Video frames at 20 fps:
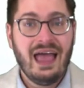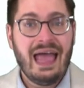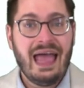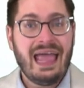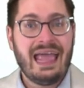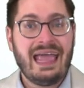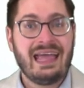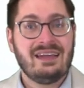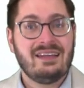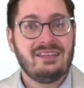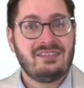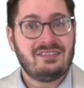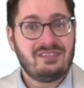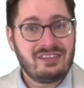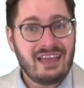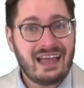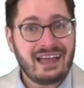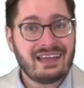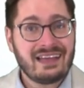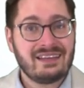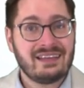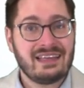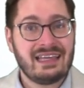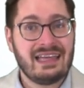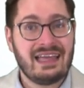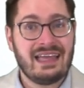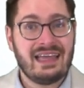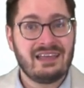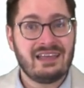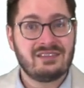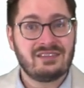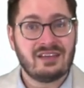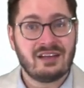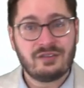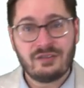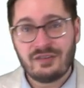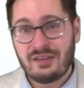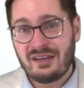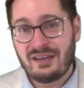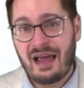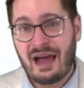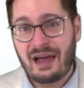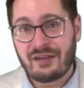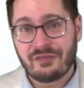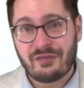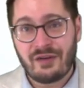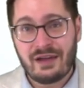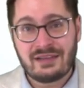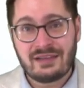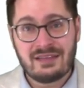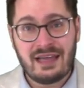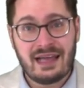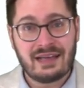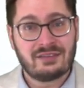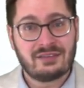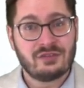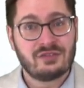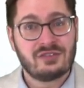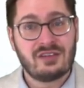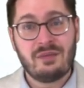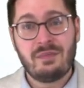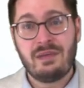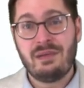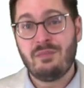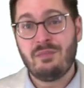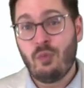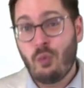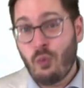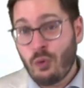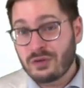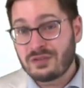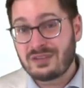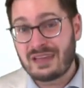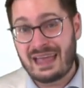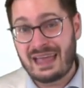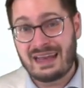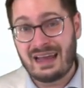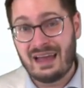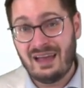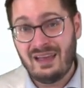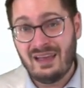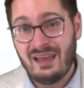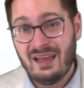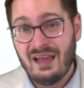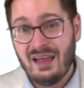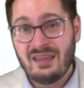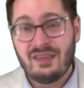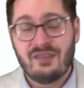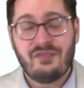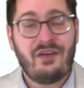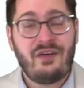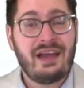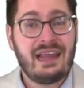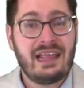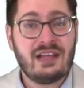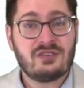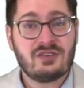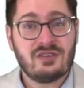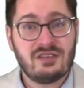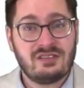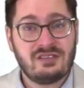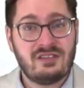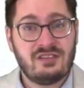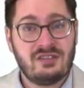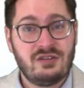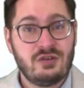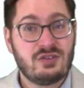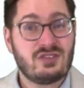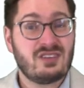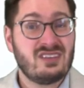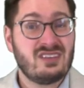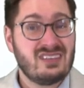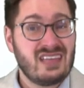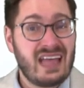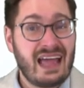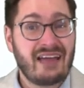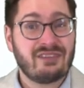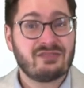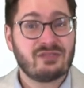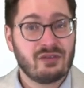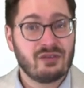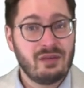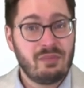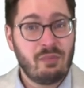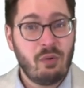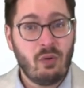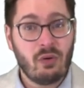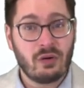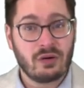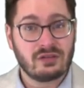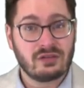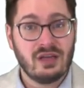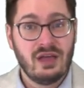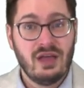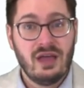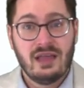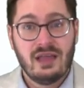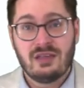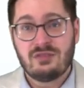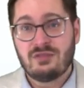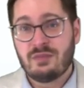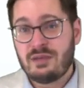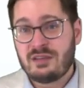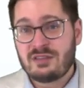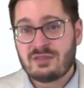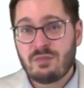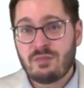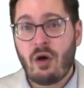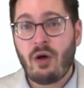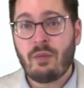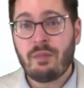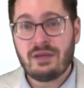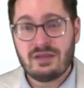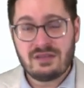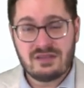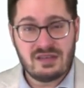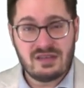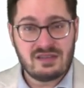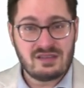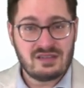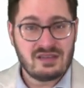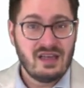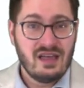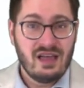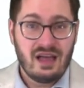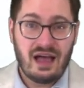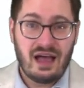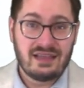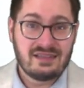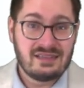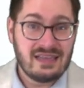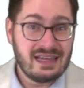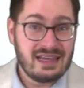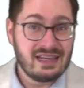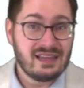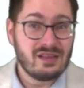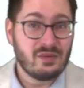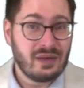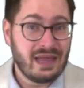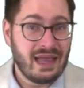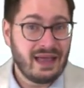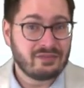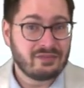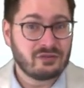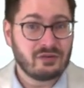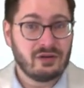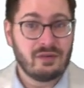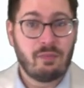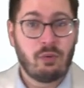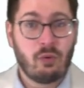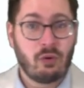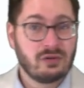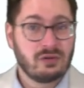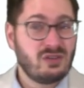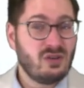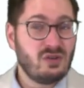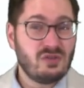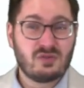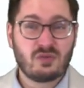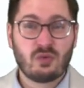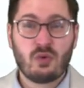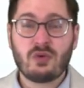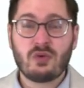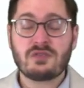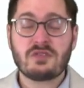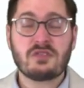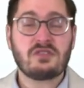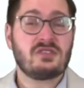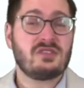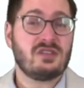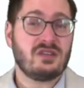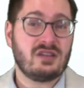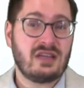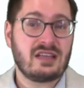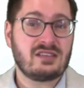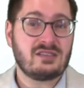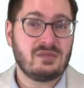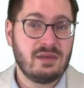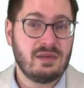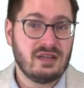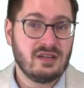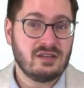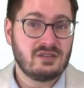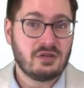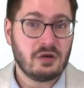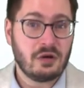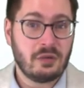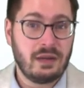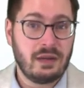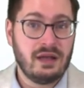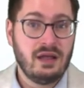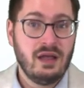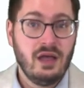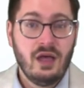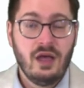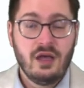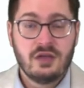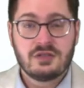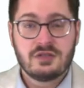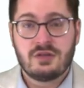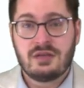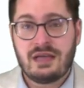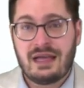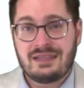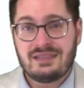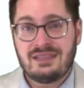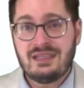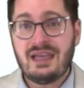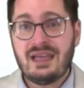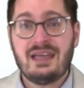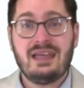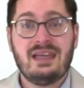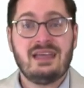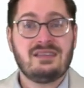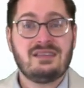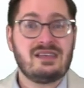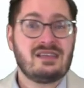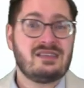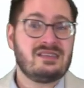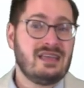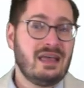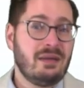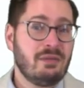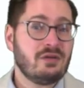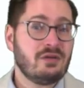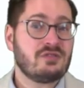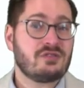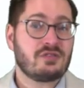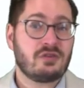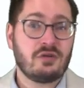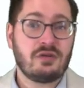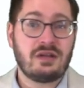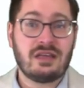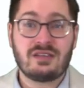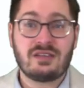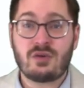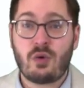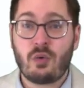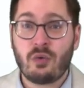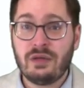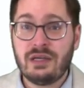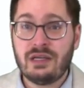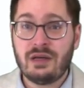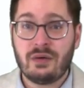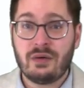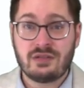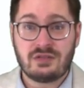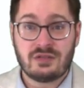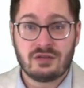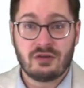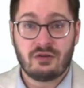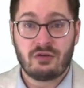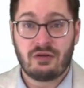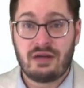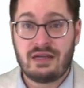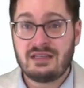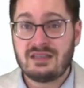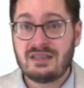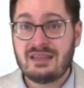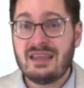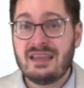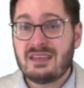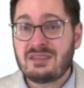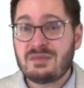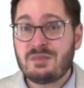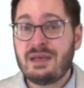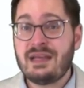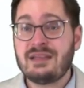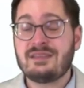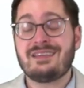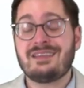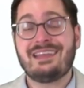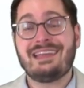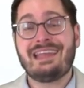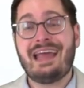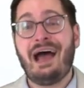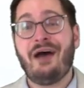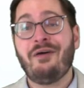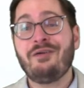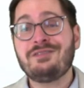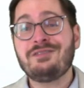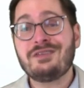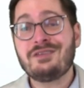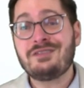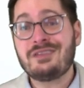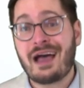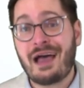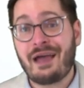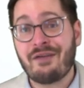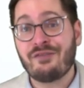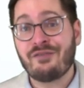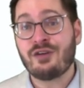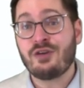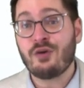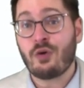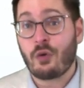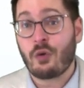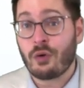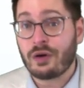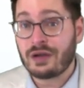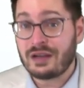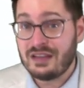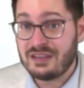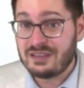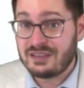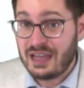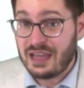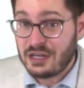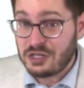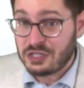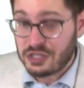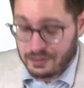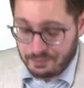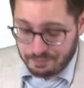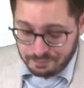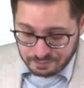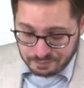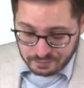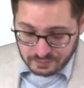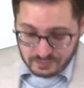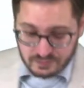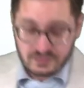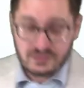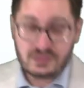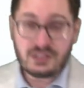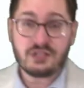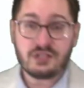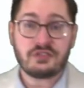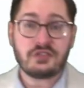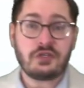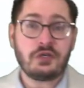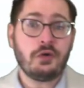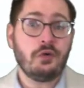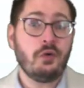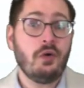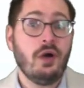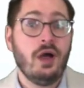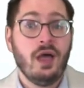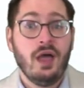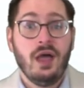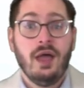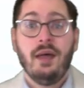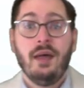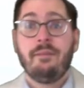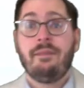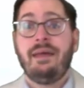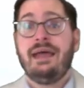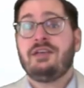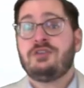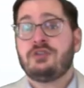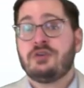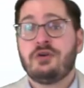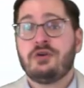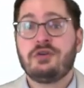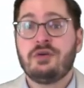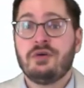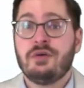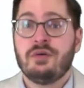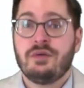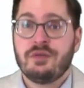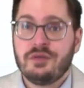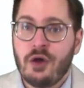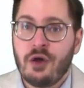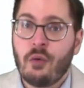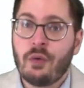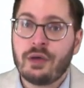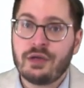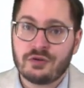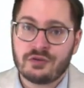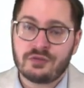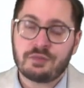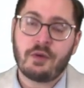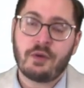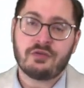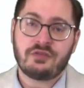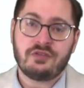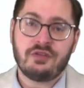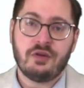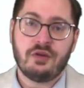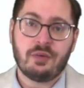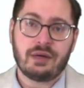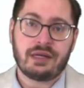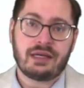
And secondly is under the Dodd-Frank Act, there's going to be more data that financial institutions have to report. This will be small business data that we have to report. Those rules are still yet to be determined. So the idea is examiner scrutiny is only going to increase, and this means that now is the time for your organization to make sure you know what you're supposed to do when it